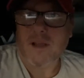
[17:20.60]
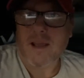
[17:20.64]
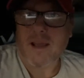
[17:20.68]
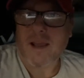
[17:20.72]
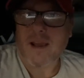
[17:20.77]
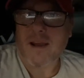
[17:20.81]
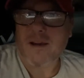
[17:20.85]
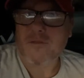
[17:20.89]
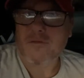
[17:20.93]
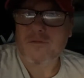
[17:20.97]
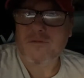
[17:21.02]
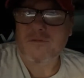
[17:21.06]
and a
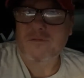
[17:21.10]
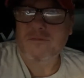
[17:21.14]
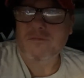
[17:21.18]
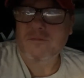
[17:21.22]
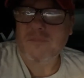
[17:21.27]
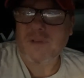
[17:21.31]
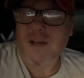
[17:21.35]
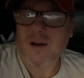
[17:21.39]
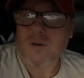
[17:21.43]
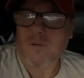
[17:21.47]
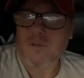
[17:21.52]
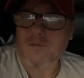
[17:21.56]
half,
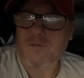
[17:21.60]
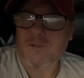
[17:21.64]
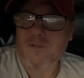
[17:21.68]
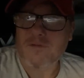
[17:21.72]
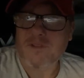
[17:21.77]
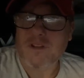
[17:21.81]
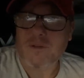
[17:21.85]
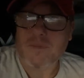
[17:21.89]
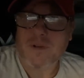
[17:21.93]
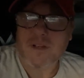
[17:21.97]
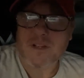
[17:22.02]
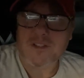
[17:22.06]
hour and
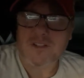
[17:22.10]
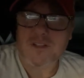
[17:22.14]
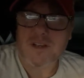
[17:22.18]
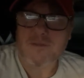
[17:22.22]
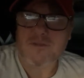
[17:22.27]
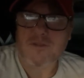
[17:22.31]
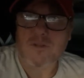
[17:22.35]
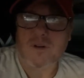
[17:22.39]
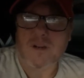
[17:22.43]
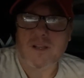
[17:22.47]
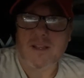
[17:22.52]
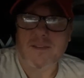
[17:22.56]
15 minutes
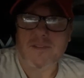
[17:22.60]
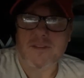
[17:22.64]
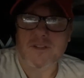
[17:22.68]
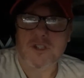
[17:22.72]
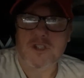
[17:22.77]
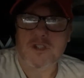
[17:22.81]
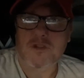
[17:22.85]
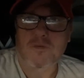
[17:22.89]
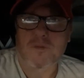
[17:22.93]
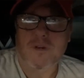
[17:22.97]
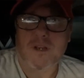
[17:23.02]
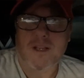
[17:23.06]
after I end the
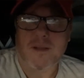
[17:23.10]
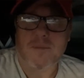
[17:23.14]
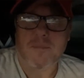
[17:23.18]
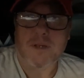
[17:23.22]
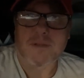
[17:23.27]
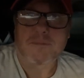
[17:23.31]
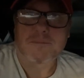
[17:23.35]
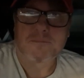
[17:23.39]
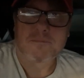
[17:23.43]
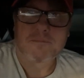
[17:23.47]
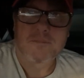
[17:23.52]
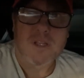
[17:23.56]
stream.
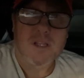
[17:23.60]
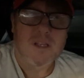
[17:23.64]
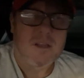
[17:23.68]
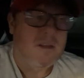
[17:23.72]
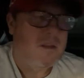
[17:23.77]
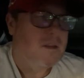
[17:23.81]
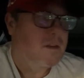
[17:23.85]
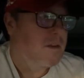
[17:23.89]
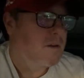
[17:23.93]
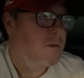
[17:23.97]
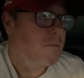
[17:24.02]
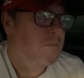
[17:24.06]

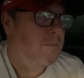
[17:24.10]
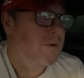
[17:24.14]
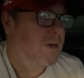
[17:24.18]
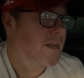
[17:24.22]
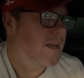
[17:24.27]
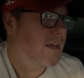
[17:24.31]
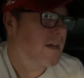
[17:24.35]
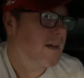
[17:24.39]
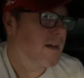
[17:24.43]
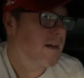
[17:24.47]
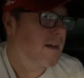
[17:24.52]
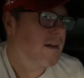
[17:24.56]

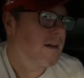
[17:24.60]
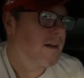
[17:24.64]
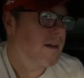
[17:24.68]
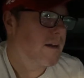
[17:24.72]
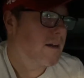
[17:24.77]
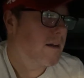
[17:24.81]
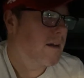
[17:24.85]
But